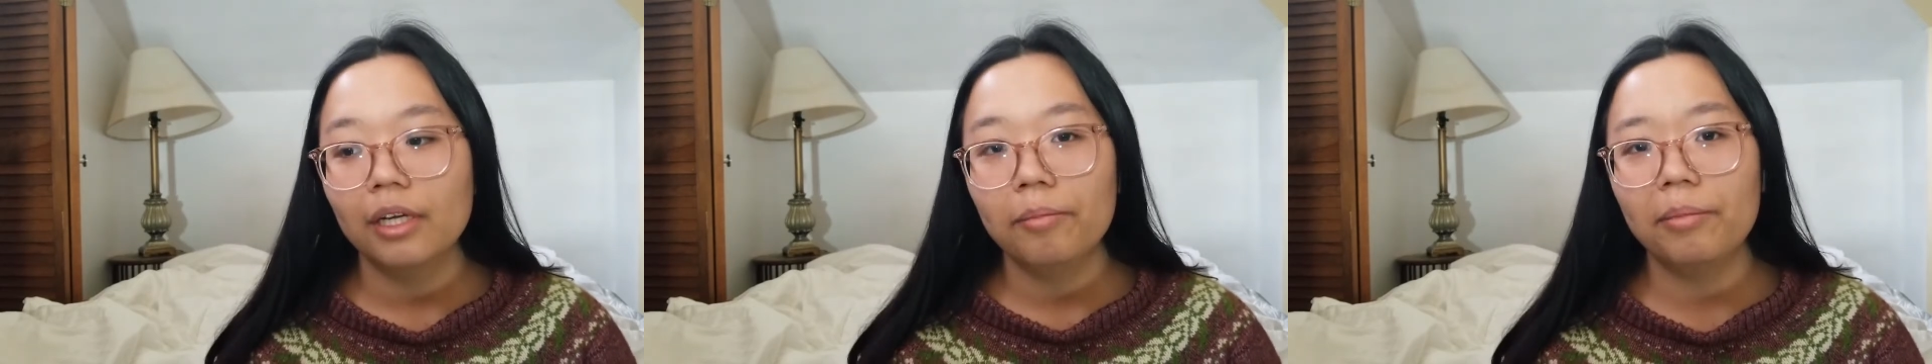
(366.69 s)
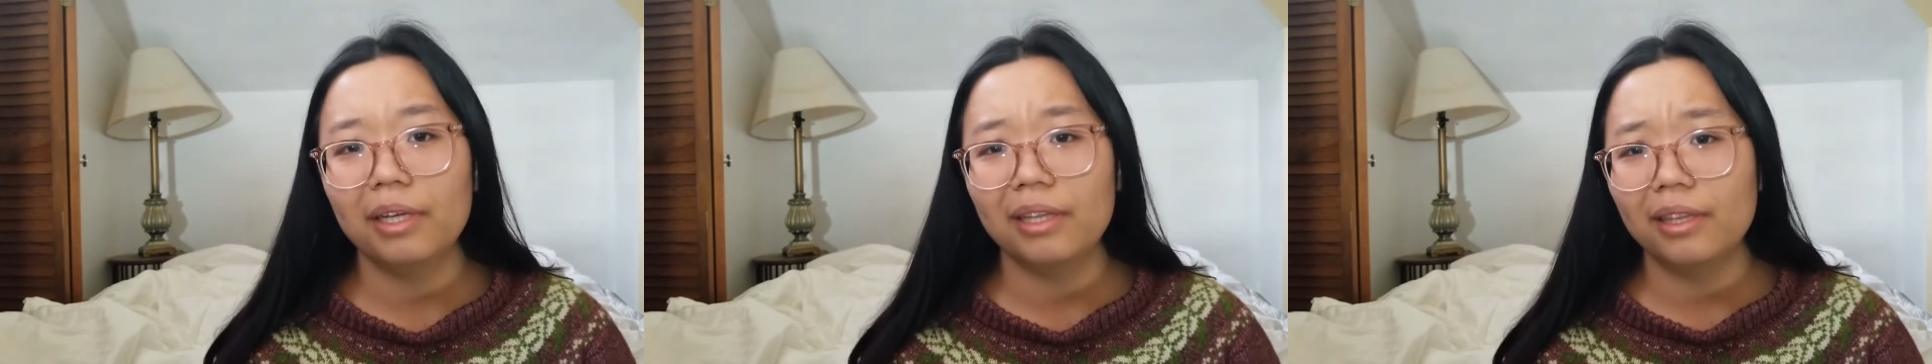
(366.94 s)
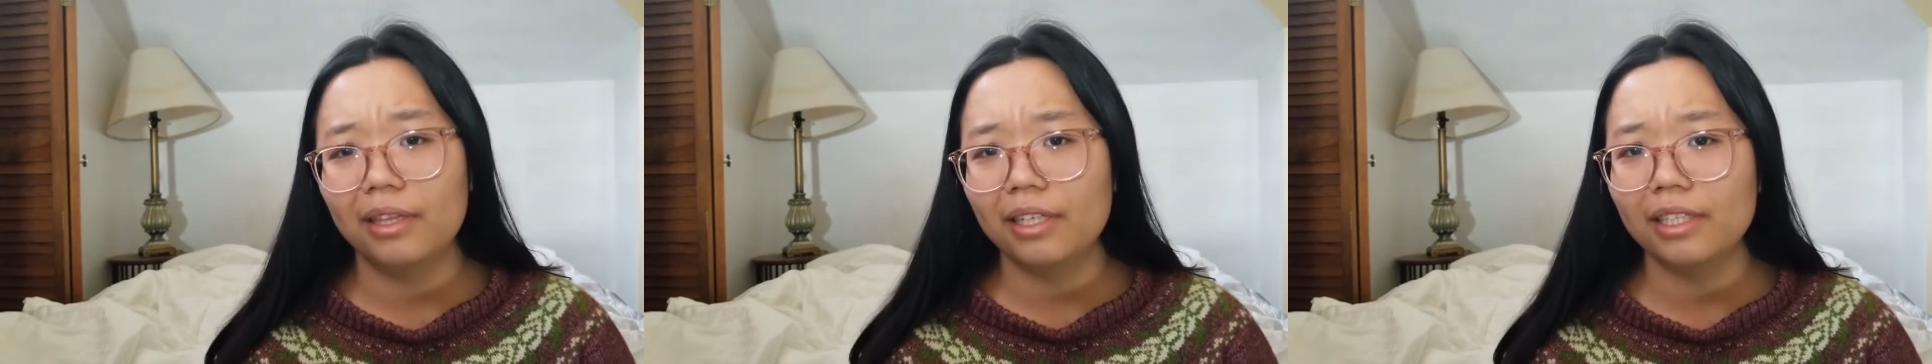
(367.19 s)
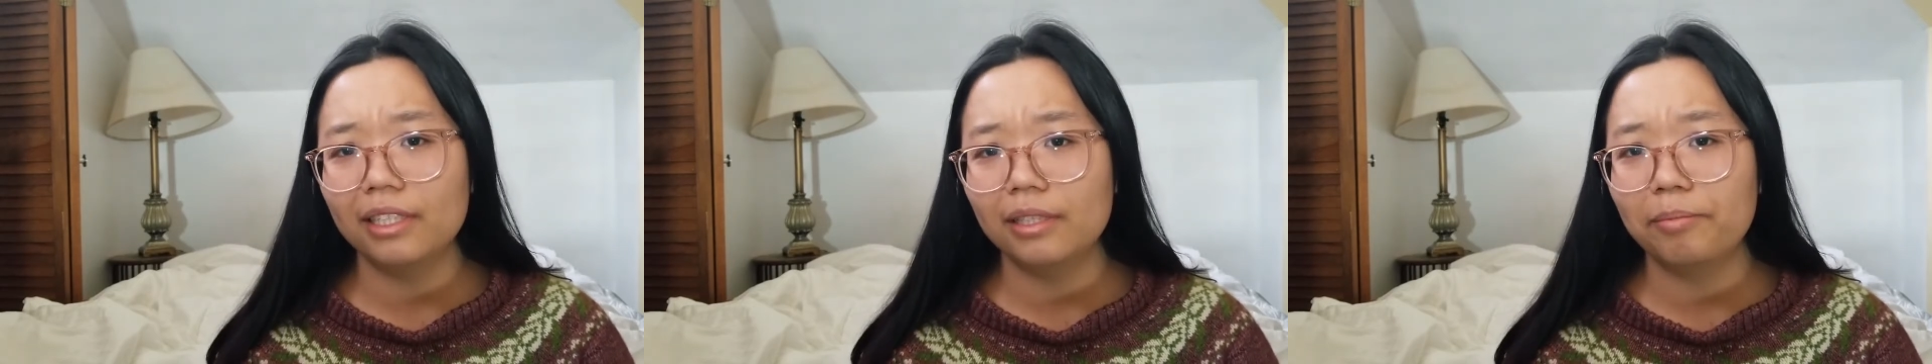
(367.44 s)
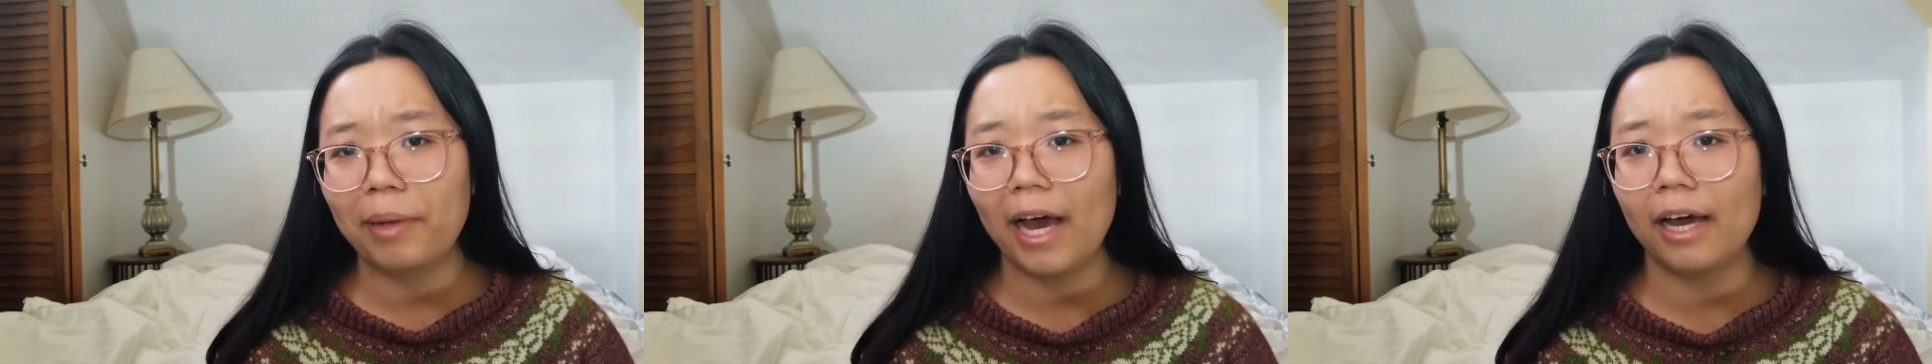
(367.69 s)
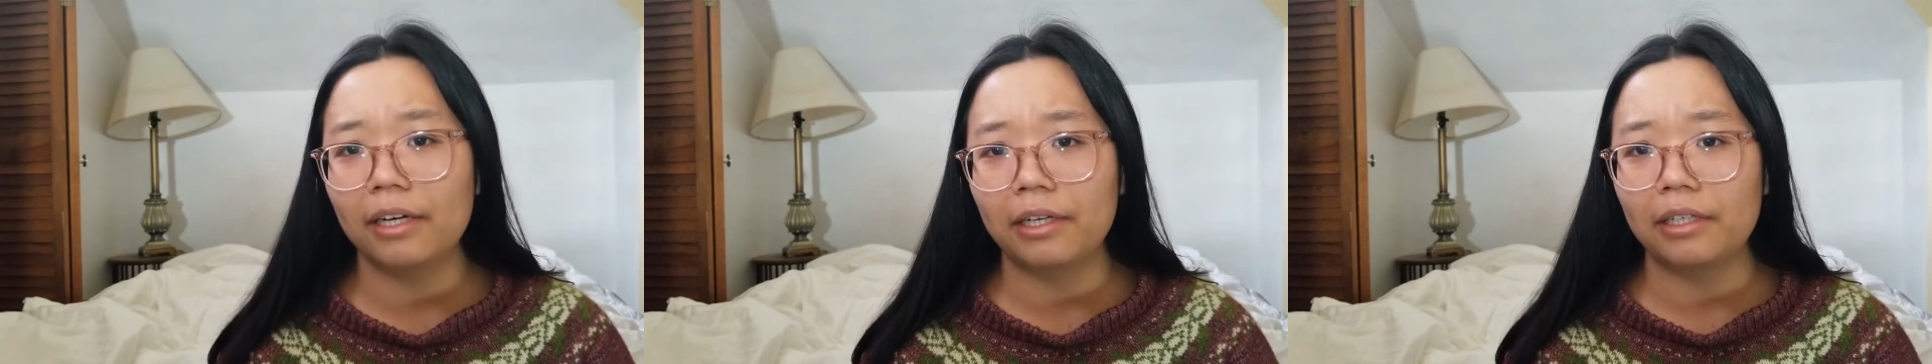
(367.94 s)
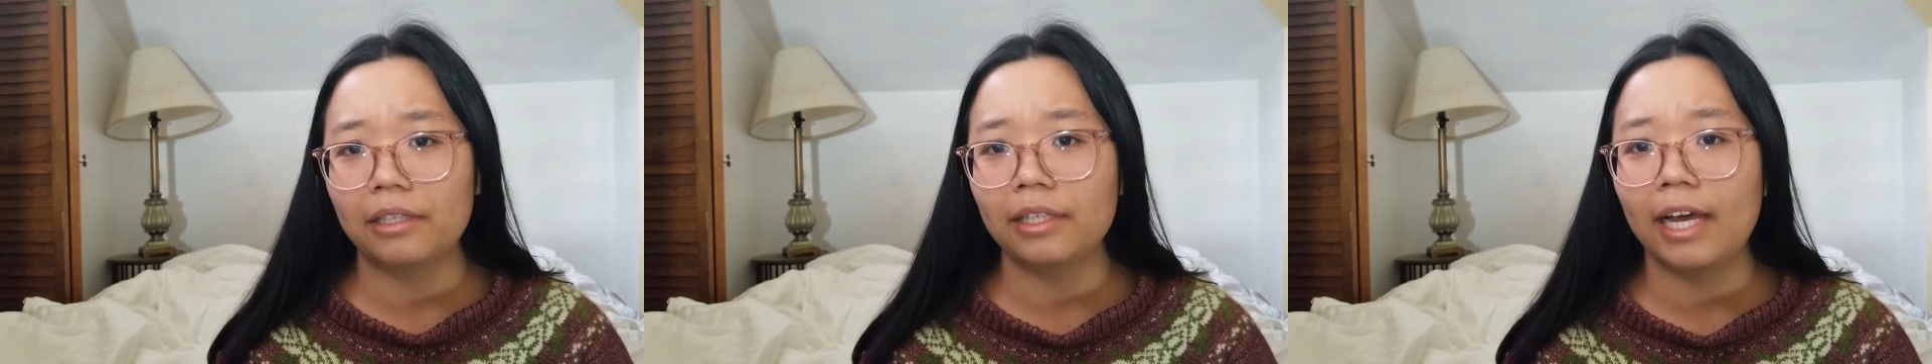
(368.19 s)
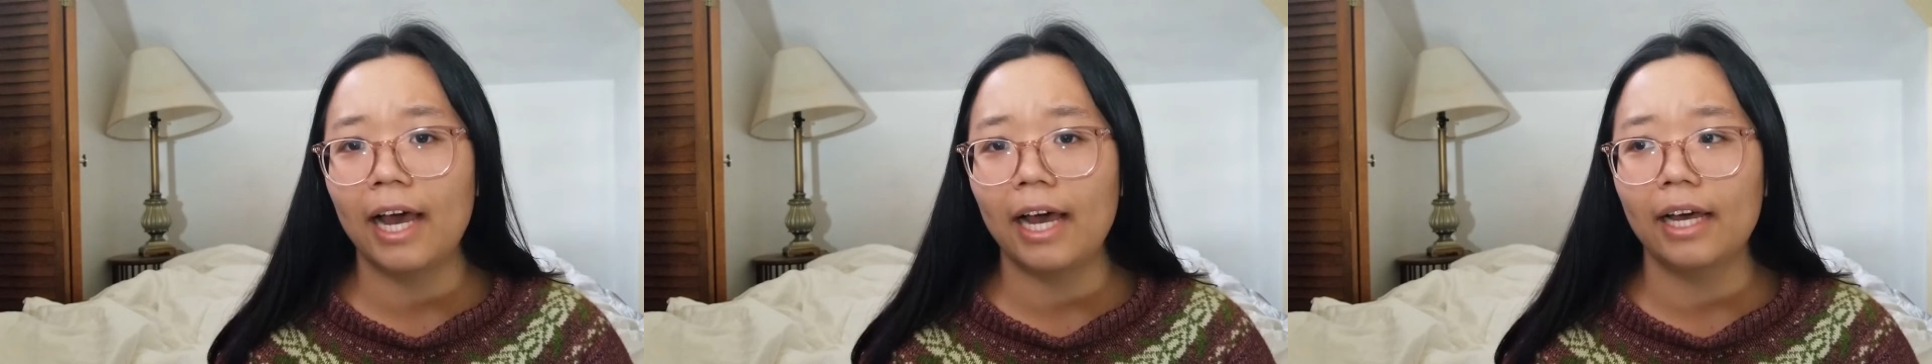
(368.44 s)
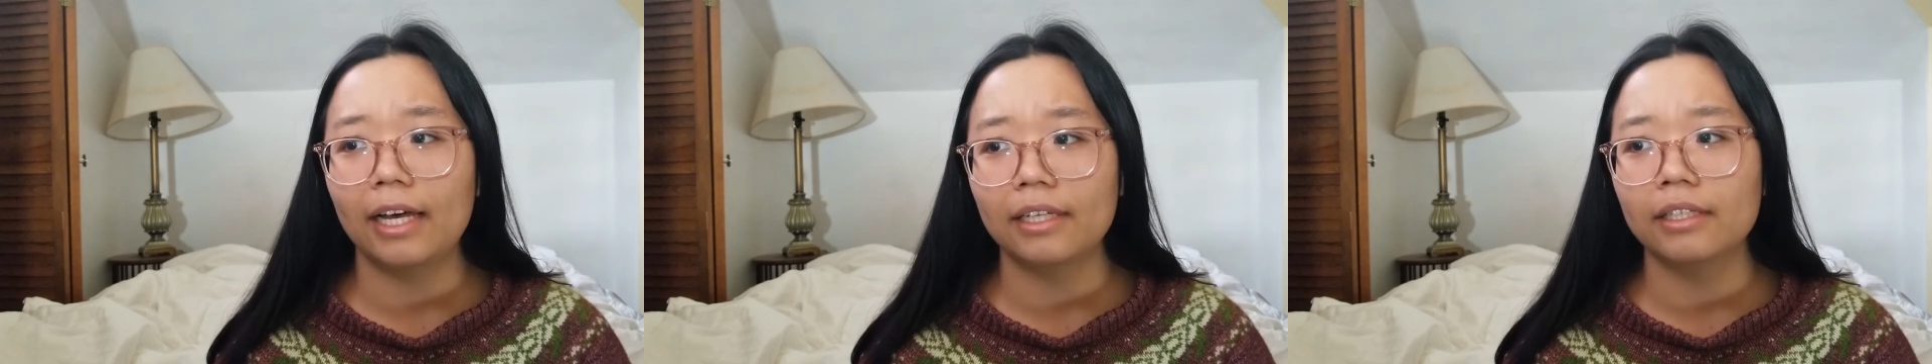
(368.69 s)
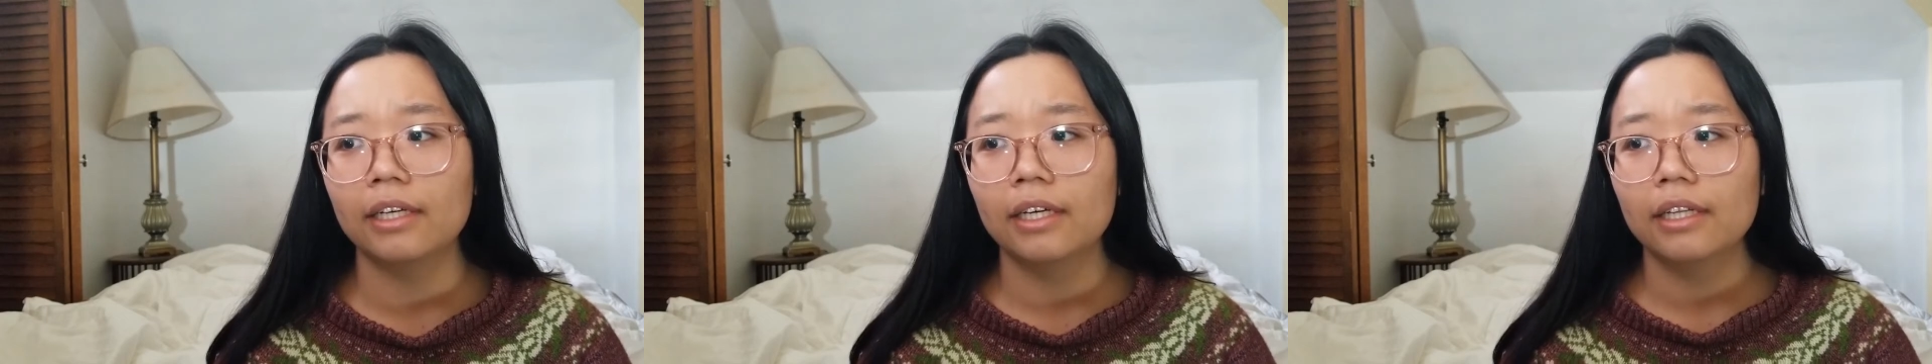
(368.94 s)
But this pattern had